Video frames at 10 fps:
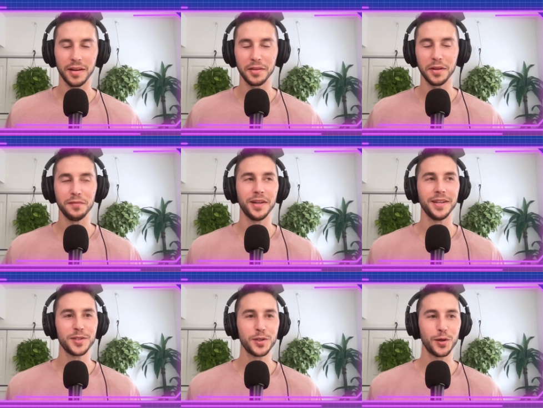I love
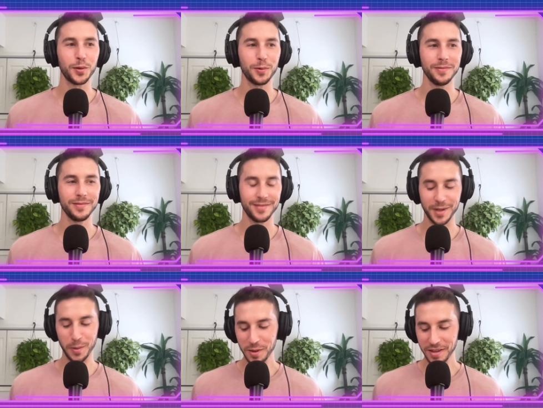that. So a
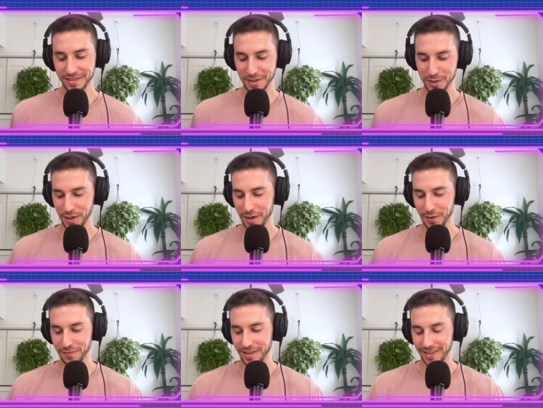couple things I took out
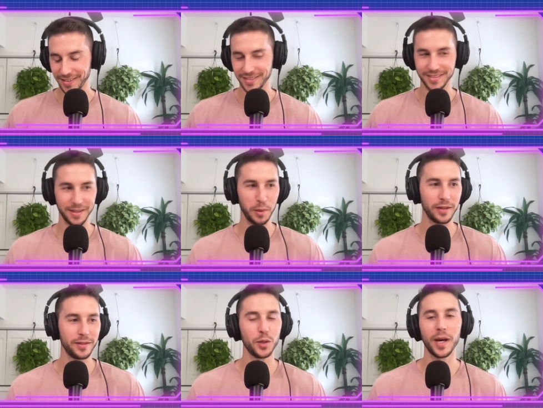of that is, I mean,
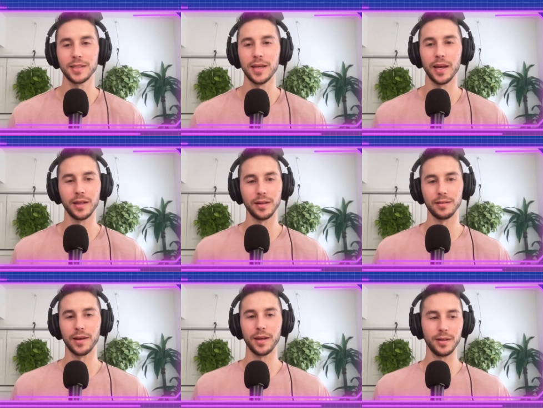you go back to any
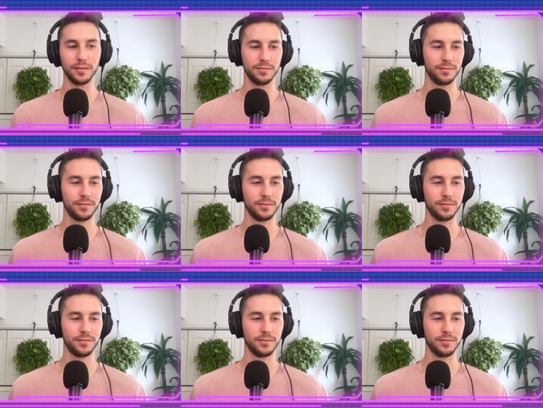any